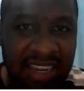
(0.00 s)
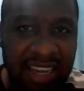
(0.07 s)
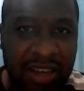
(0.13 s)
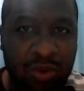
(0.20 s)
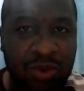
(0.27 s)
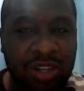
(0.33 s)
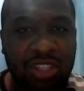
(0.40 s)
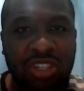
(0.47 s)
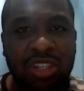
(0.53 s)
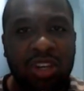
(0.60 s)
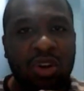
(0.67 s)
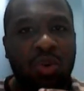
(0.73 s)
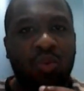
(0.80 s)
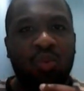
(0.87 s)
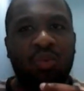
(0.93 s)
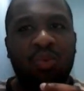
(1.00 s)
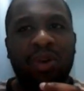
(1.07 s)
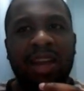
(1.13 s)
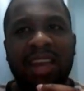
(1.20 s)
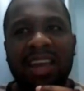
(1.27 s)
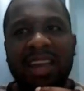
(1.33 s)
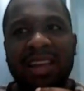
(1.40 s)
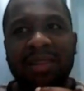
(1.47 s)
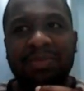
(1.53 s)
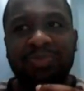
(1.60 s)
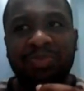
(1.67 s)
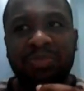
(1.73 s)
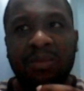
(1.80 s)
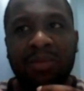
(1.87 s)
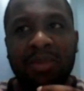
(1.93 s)
any language
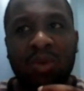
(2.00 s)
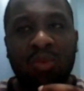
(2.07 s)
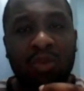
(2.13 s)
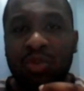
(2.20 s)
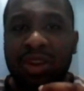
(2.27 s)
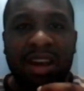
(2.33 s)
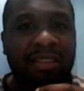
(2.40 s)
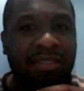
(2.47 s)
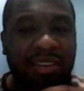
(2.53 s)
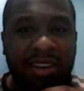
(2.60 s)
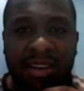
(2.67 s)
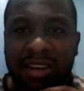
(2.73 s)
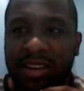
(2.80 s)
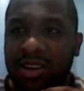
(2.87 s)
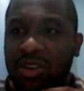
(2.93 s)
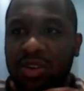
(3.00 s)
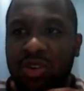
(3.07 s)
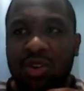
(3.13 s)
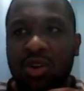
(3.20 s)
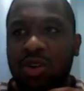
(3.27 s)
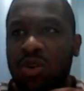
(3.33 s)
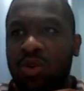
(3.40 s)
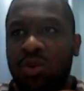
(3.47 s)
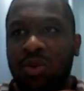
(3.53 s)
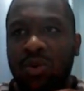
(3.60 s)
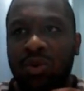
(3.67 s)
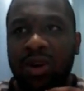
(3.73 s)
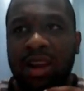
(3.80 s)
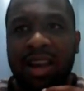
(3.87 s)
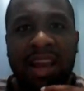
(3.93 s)
we will never
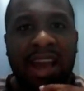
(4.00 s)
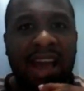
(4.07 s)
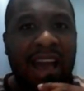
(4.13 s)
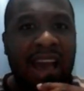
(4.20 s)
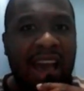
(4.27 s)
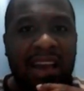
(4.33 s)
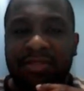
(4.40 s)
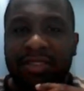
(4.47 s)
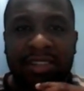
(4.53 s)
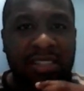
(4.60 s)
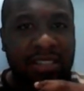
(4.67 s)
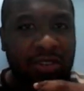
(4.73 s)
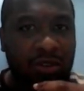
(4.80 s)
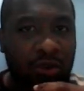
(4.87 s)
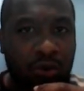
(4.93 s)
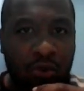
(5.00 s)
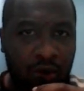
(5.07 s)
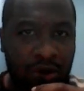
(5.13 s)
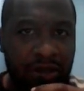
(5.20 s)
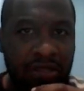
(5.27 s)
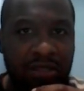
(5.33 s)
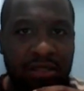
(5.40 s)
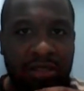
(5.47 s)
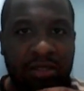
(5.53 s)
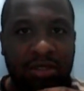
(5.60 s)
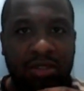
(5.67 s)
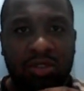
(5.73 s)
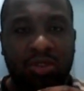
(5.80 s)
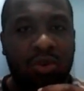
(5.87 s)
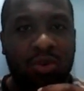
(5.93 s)
know every single
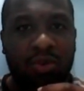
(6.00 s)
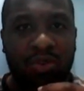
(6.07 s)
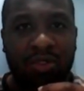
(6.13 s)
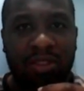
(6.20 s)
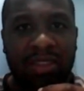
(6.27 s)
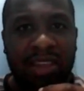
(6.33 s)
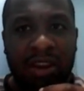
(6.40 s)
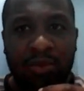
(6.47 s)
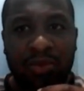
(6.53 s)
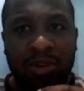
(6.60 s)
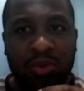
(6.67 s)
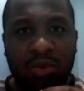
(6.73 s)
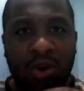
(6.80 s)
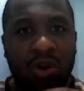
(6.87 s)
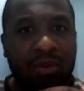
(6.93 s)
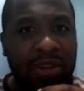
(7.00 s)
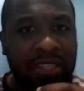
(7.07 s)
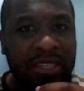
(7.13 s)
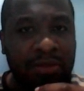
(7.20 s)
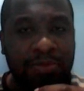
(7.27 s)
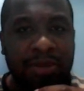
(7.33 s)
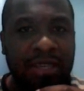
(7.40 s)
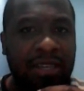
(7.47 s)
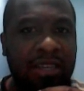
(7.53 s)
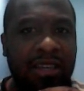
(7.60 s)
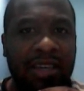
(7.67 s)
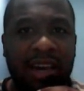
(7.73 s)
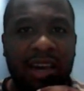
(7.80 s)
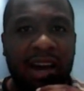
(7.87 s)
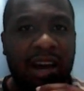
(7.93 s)
word, so there will always
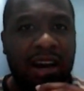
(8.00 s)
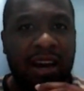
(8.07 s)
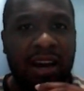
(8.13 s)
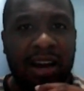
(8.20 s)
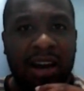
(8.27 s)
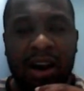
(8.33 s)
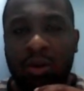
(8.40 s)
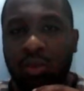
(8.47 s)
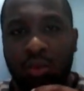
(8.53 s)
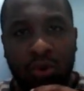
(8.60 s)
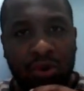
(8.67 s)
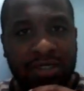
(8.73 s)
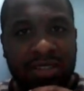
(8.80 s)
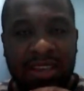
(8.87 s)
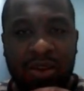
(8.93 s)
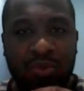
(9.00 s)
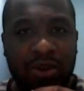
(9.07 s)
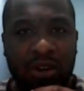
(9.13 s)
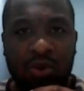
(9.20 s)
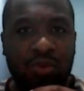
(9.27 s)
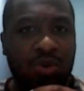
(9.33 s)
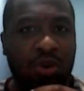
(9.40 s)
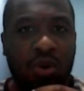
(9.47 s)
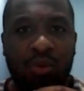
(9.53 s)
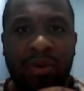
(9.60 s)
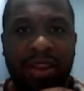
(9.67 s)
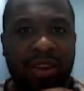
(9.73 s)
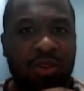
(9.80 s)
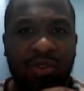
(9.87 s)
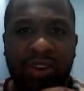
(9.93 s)
be a word that we
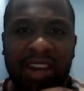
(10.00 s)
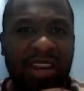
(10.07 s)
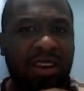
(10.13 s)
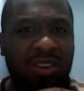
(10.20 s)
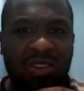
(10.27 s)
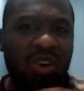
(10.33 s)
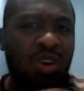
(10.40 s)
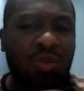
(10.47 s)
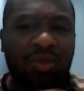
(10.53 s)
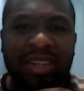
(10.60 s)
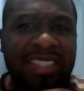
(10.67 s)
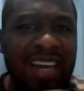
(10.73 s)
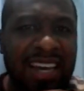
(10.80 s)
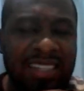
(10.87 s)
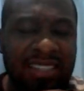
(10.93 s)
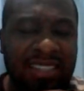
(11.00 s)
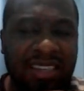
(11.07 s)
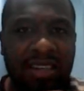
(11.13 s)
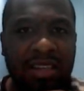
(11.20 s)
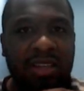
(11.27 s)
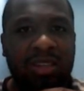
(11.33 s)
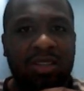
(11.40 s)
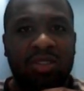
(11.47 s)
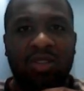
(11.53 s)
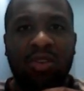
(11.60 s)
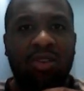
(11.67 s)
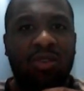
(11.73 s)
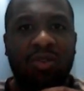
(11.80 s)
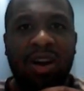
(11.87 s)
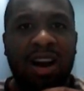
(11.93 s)
don't know, and you can always ask.
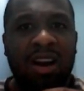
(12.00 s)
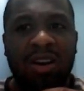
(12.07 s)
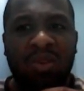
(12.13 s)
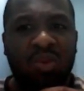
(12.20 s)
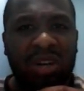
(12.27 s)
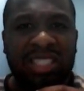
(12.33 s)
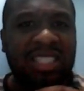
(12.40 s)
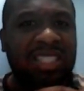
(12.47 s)
So